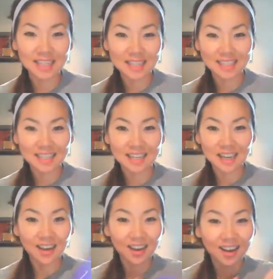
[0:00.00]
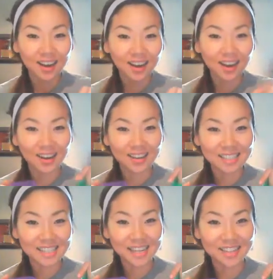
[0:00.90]
dandy
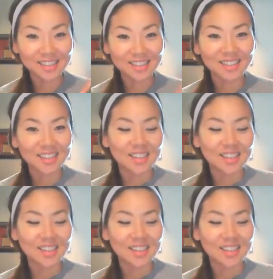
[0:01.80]
containers.